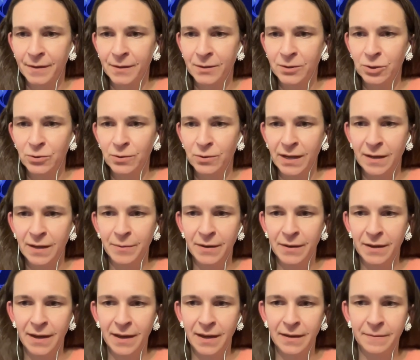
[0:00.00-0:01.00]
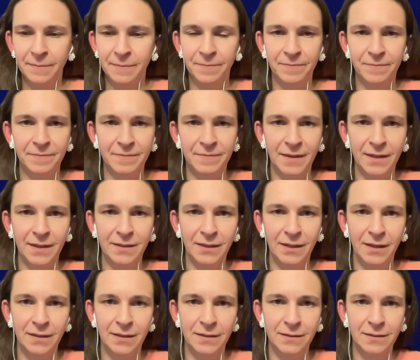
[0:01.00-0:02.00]
To the API at the
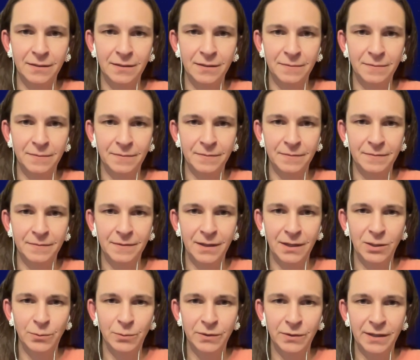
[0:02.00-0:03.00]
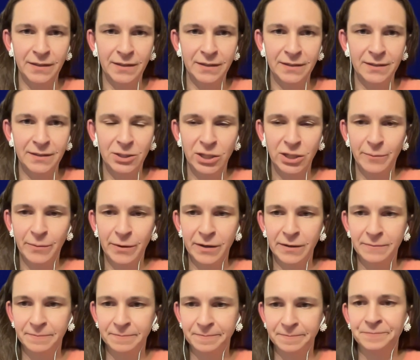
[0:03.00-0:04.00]
end. Can you put that link in the chat, Brian?
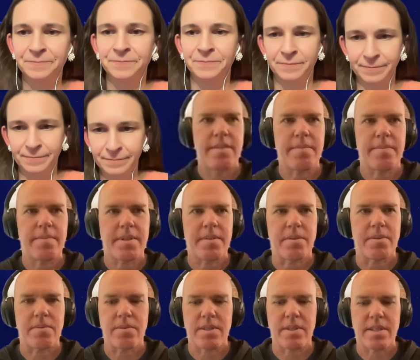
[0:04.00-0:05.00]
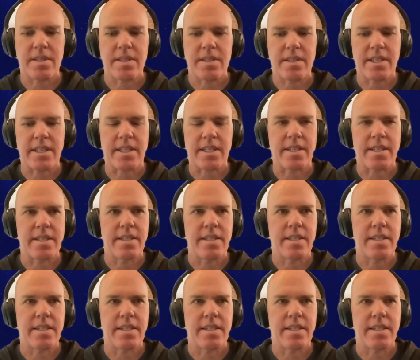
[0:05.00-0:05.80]
Yep, give me 1 second.